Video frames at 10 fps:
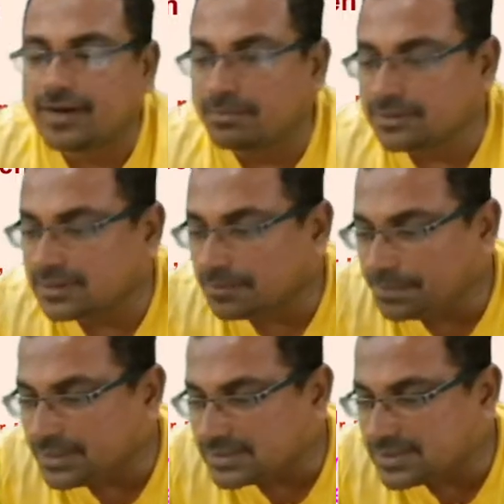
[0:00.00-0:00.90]
from the
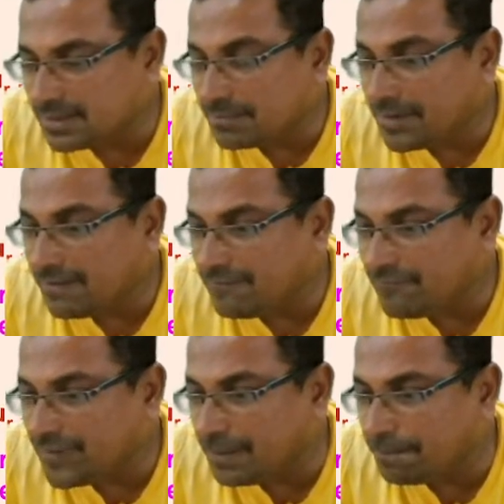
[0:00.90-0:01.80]
prism, if
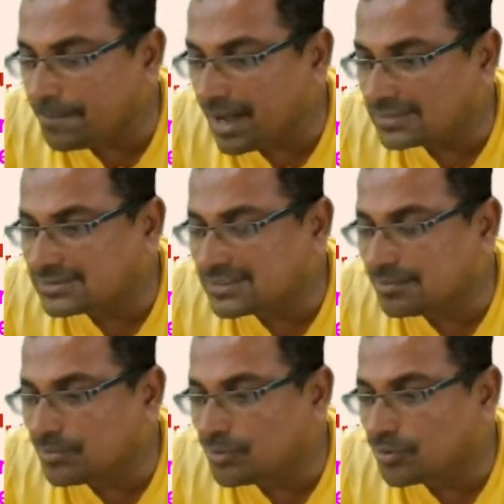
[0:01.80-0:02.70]
we pass
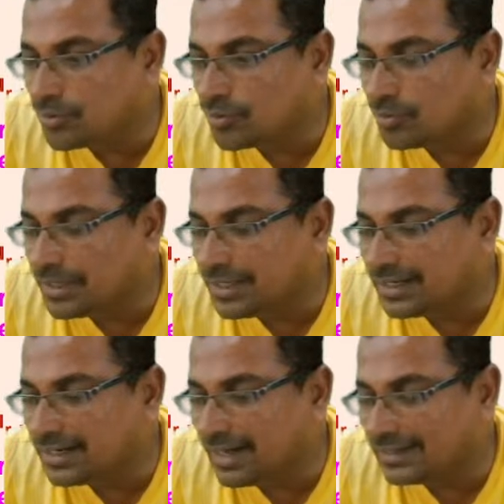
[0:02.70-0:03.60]
the
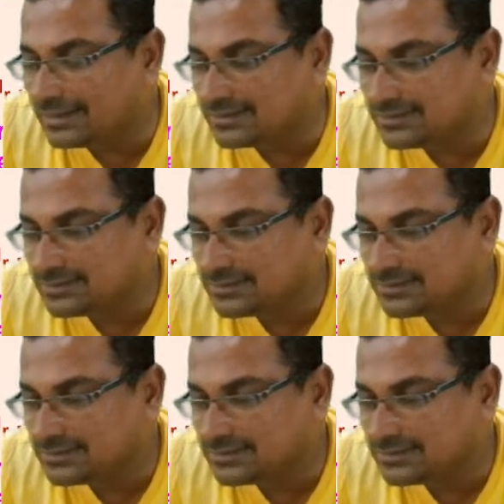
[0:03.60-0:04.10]
monochromatic light,